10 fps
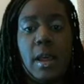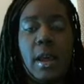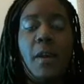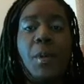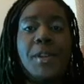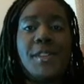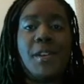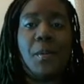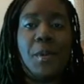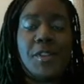Hey, what's
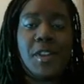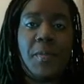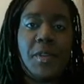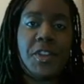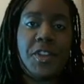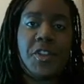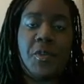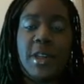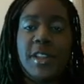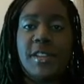up? What's up? This is
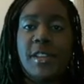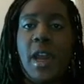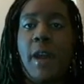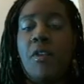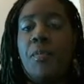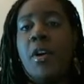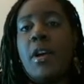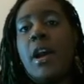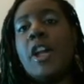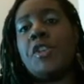Sharice, the Afropunk
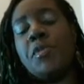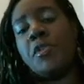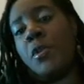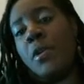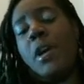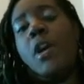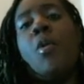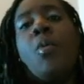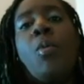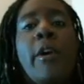entrepreneur.
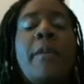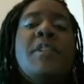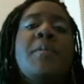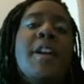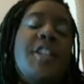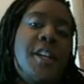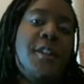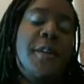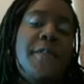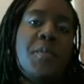Welcome to my
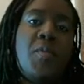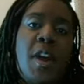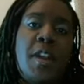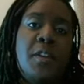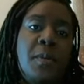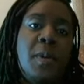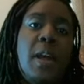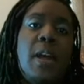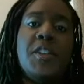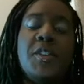channel if you're brand new.
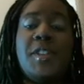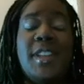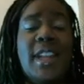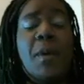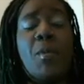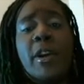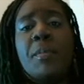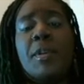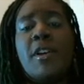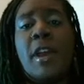So today we're going
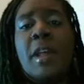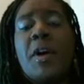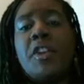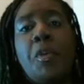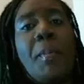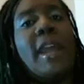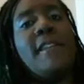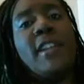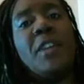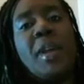to be talking about domain
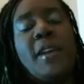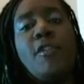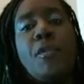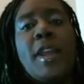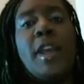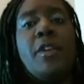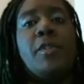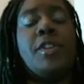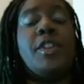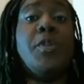flipping for
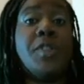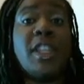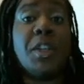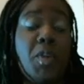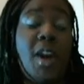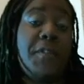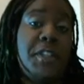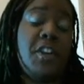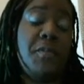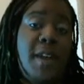beginners using the
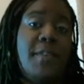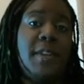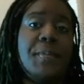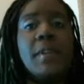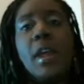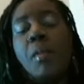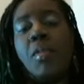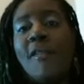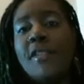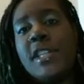Profiteer method.
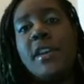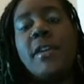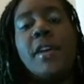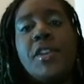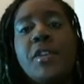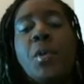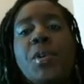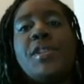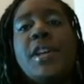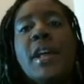Profiteer is a
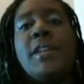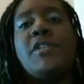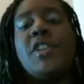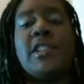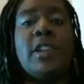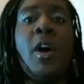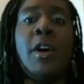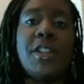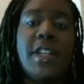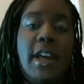course that has just
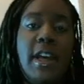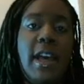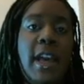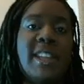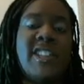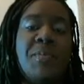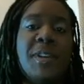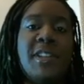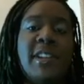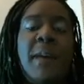launched, and so
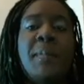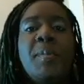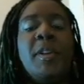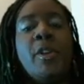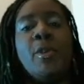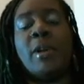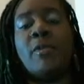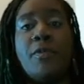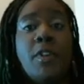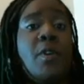basically I'm going to be doing a
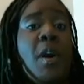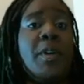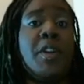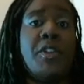review. I'm going to